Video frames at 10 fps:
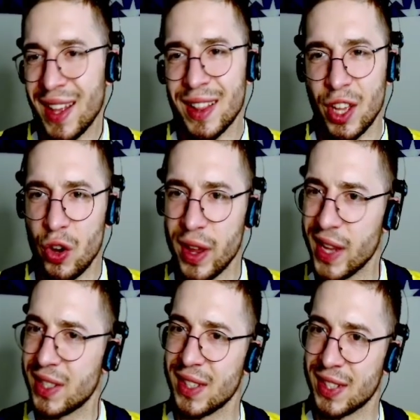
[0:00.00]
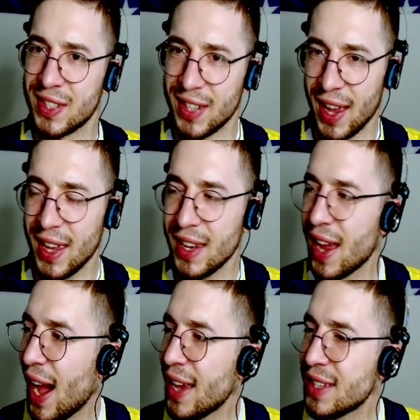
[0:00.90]
Glitter is the second
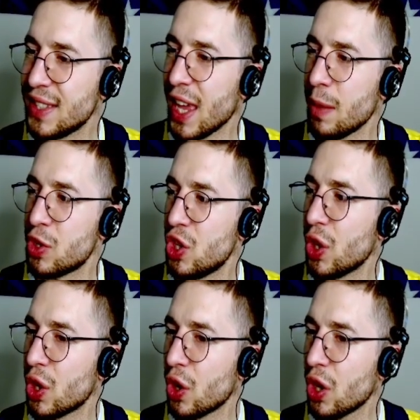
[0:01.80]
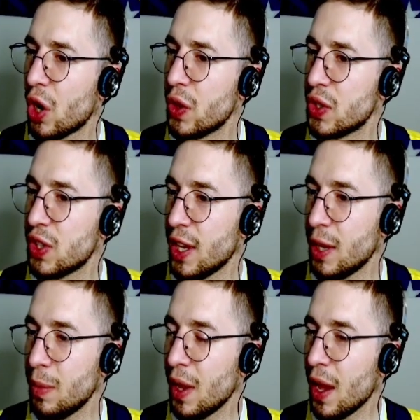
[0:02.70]
highest damage dealing cookie on this
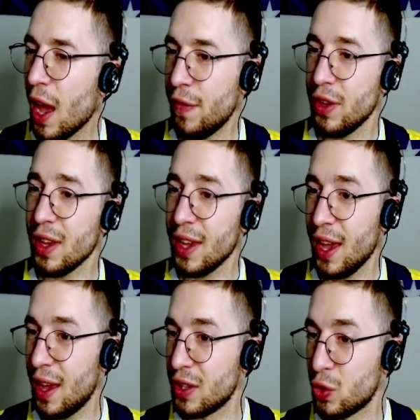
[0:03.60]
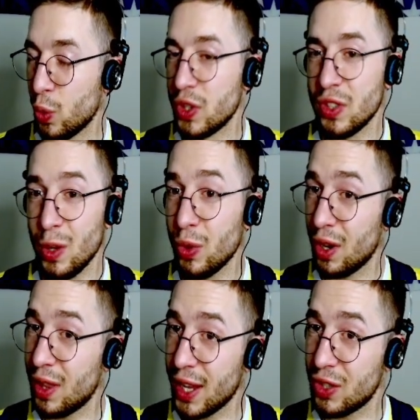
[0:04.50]
team. If you can get Twizzly with an
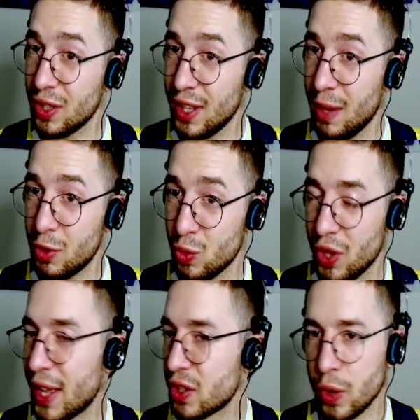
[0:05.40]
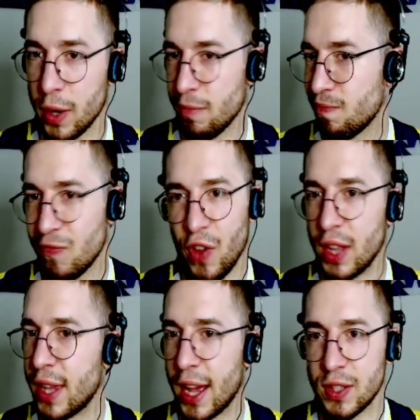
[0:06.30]
electric damage one, that's great.
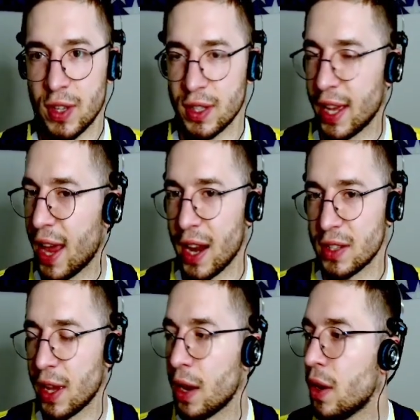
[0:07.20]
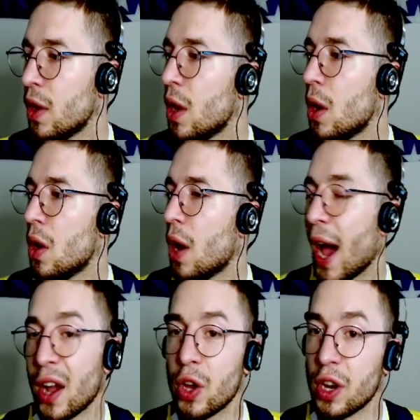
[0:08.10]
Fantastic. 10 out of 10.
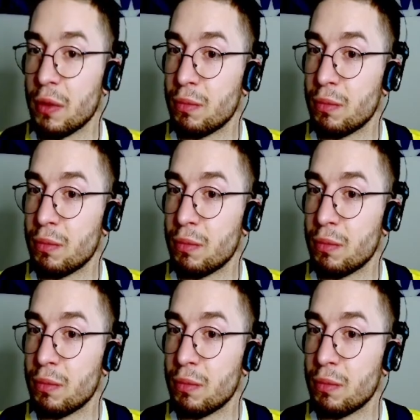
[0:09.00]
I couldn't.